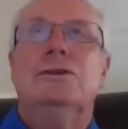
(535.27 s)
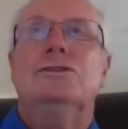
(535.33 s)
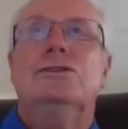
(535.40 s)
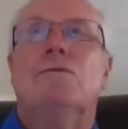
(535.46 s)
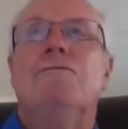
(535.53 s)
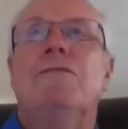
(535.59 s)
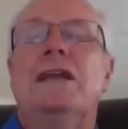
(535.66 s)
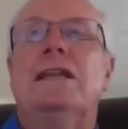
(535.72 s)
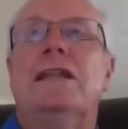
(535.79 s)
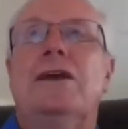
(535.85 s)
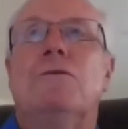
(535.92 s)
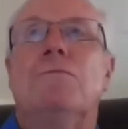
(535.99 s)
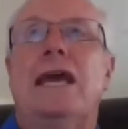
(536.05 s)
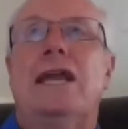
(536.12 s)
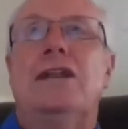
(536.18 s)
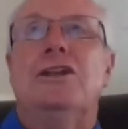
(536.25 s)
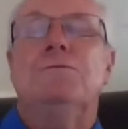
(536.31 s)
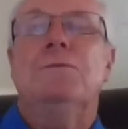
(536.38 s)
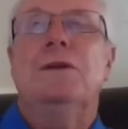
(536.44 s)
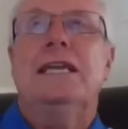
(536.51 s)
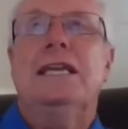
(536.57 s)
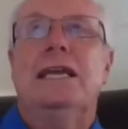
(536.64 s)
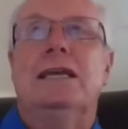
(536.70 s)
So ventilator
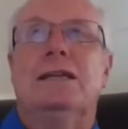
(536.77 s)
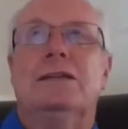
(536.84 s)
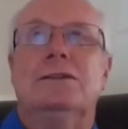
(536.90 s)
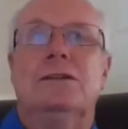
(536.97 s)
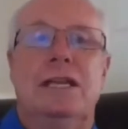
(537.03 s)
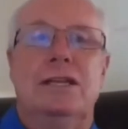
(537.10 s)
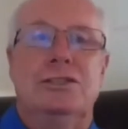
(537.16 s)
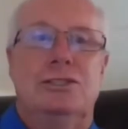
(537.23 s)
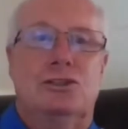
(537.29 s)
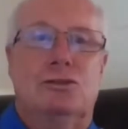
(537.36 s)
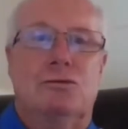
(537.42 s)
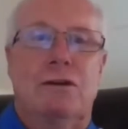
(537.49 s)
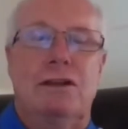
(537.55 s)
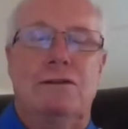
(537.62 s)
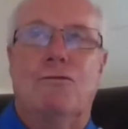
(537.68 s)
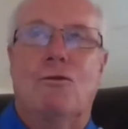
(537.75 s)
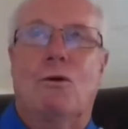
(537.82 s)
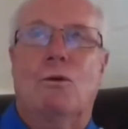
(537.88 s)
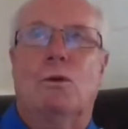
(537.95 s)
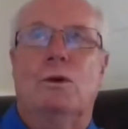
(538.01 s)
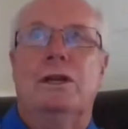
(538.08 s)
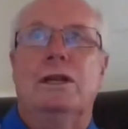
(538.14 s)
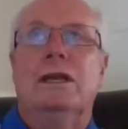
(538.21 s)
management, again, is
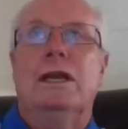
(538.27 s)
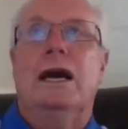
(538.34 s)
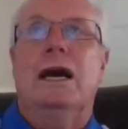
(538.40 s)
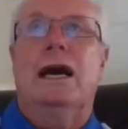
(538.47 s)
straightforward.